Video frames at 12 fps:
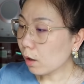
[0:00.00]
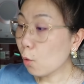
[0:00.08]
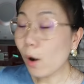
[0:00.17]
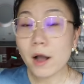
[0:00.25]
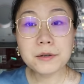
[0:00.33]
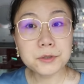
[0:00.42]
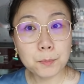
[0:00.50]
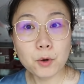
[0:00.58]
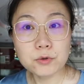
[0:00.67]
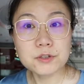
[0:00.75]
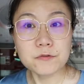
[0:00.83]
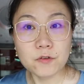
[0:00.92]
Well, I
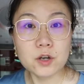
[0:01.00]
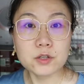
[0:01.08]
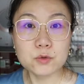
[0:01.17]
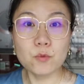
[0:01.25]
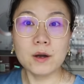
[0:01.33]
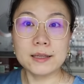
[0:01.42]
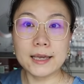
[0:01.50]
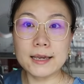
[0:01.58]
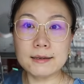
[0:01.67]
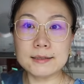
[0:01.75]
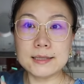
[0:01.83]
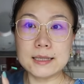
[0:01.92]
suppose the first one
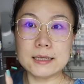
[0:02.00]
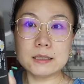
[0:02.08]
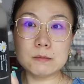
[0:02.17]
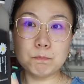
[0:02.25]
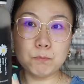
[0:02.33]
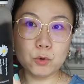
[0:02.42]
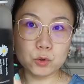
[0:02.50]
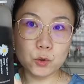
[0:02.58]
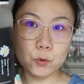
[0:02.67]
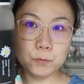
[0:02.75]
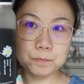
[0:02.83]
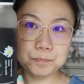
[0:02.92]
is this
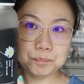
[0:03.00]
bottle.